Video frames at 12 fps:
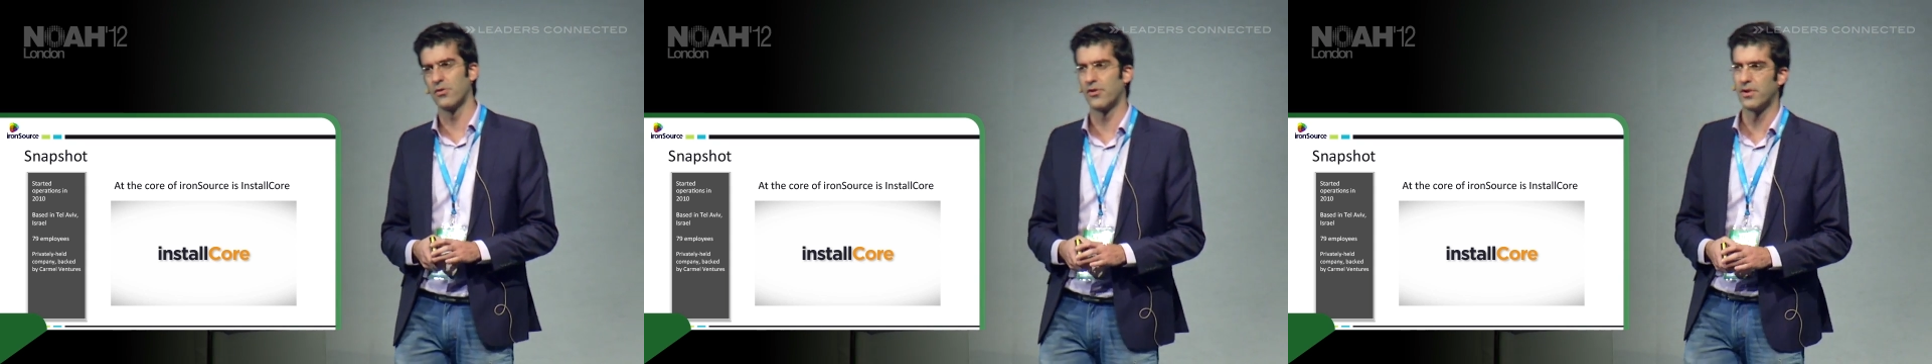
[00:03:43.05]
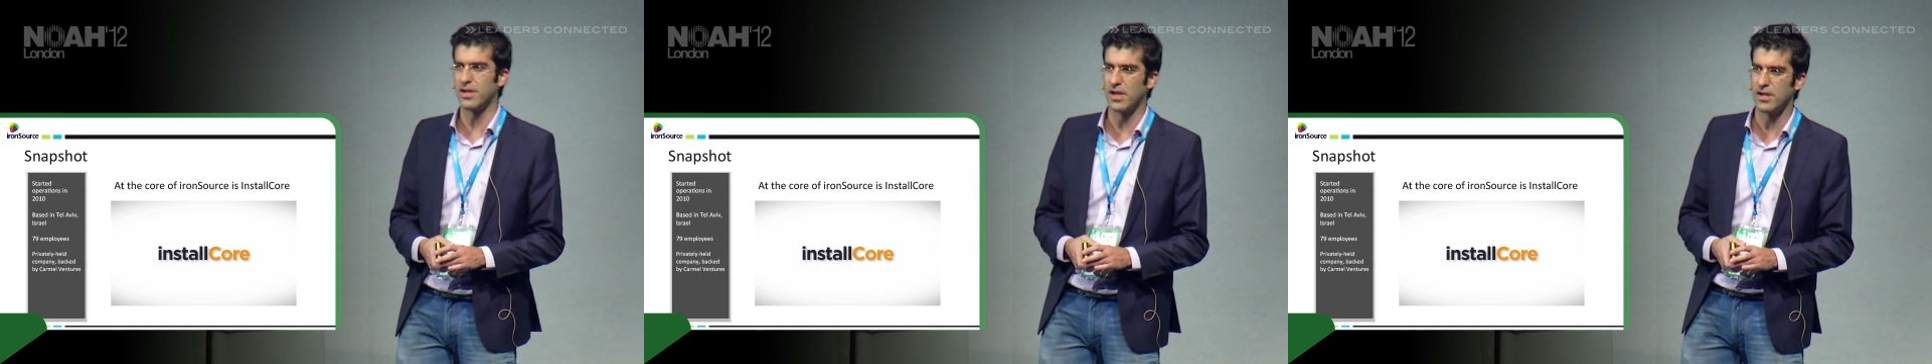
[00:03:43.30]
out
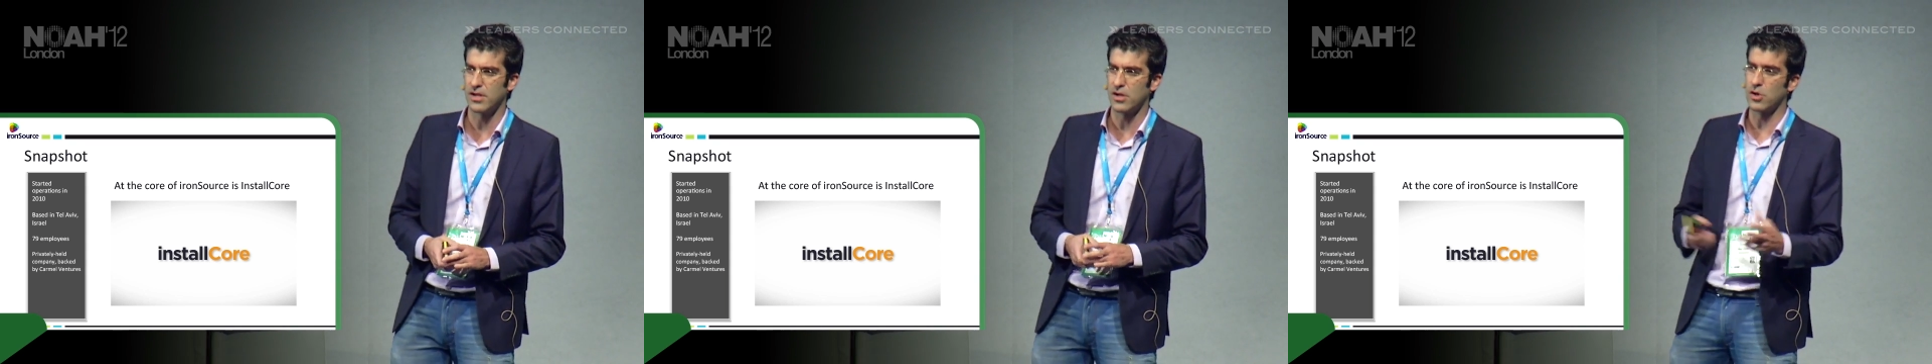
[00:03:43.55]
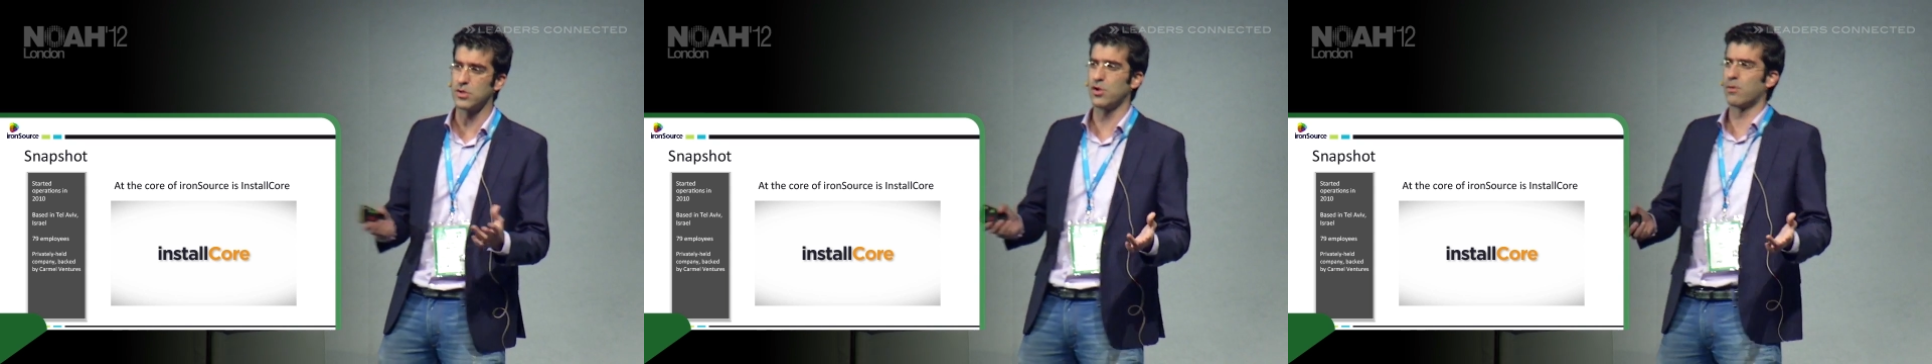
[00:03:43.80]
there in the
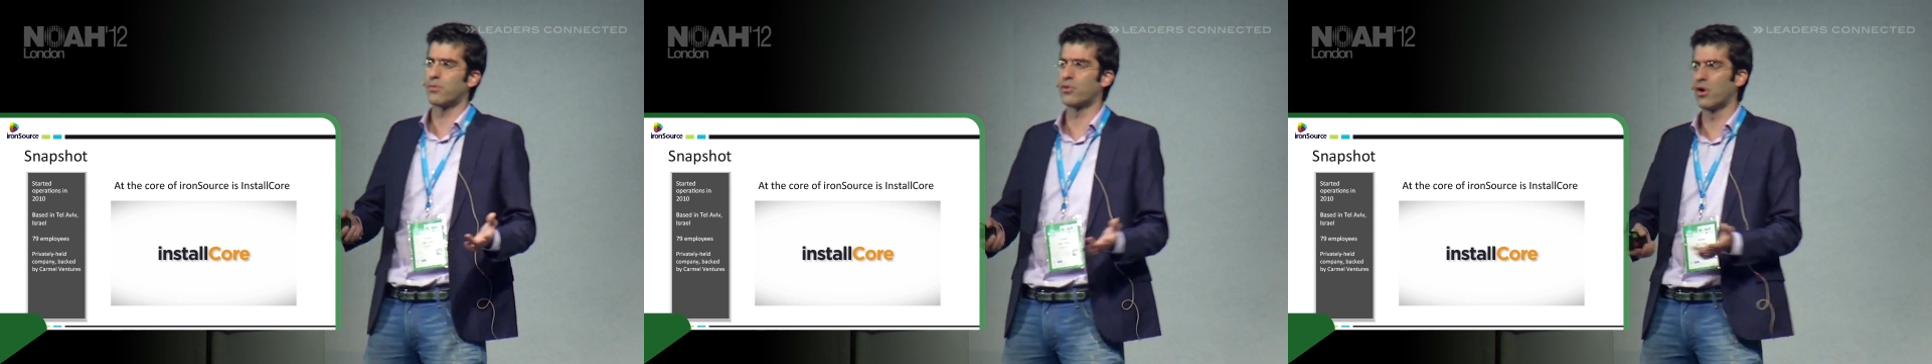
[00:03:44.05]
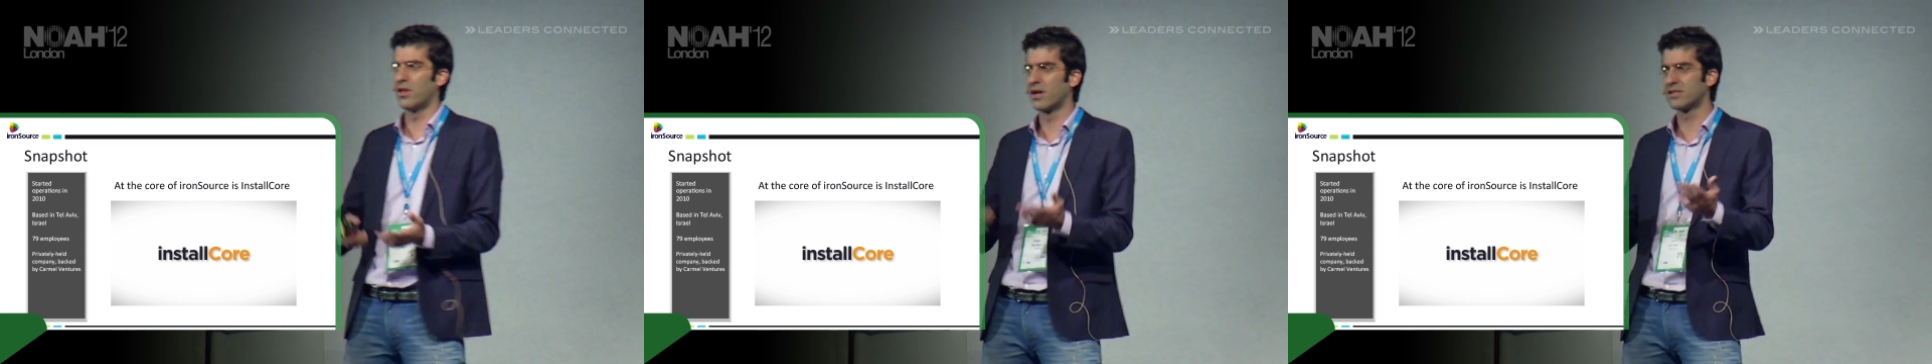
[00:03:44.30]
internet consumer
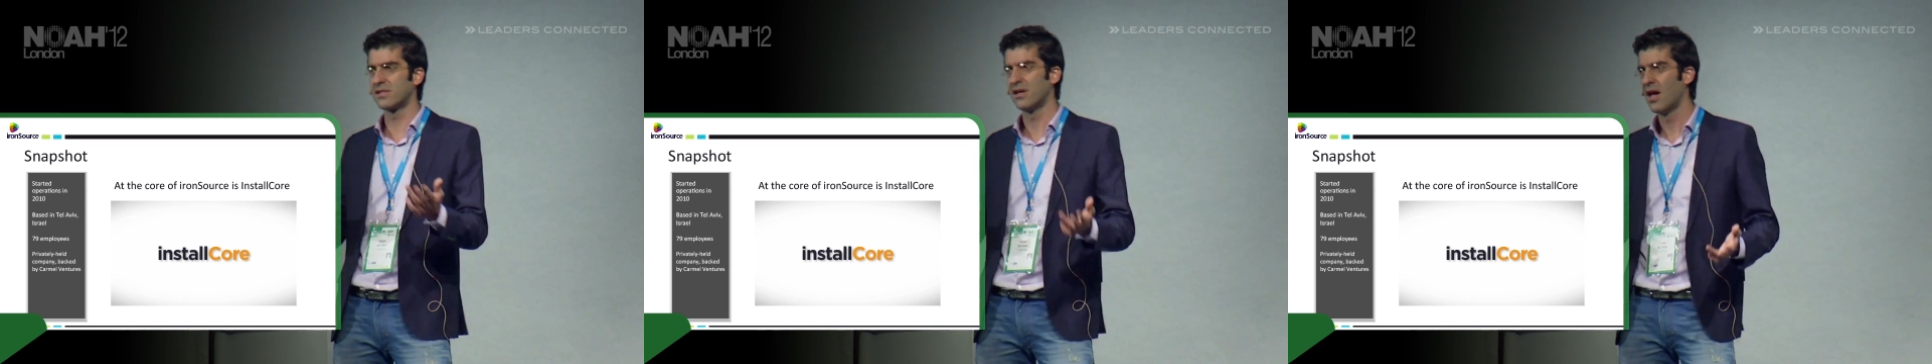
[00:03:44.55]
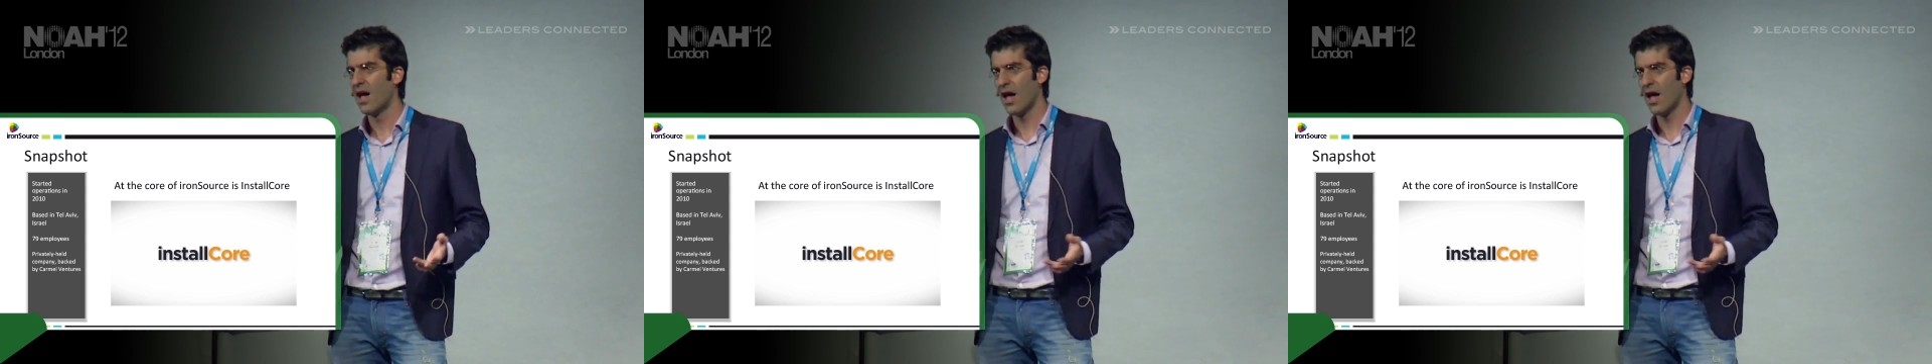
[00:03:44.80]
products